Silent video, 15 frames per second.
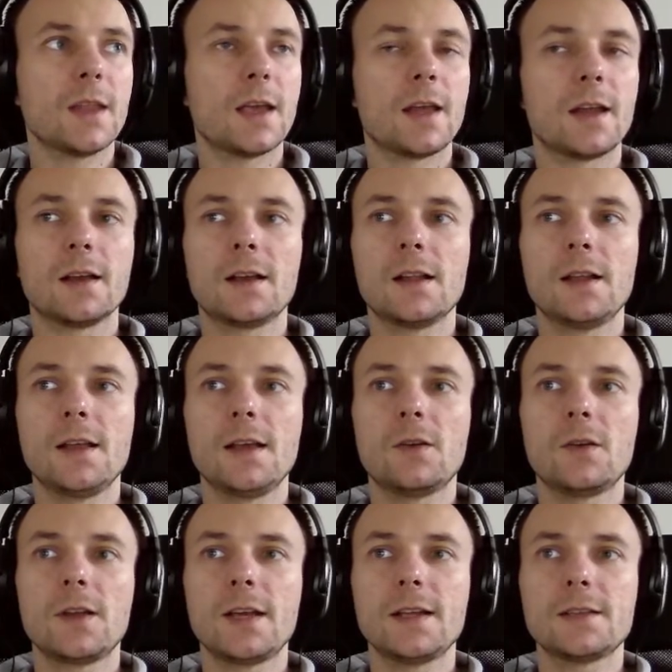and click
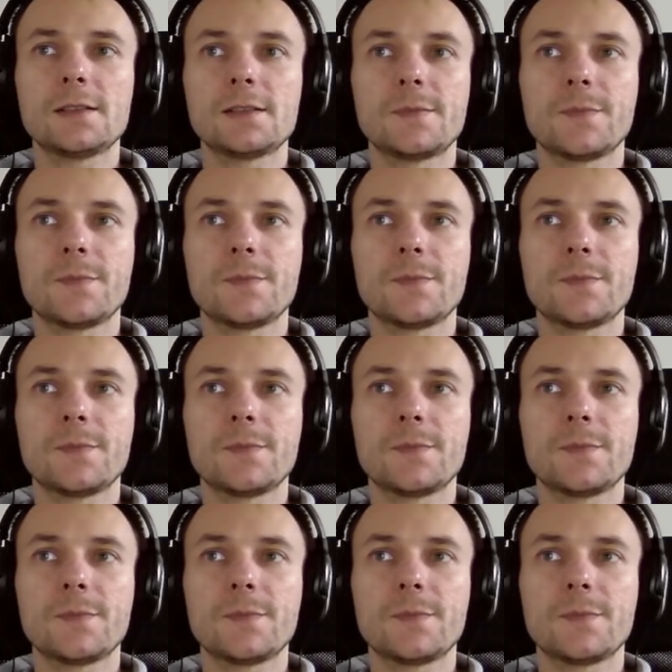on it.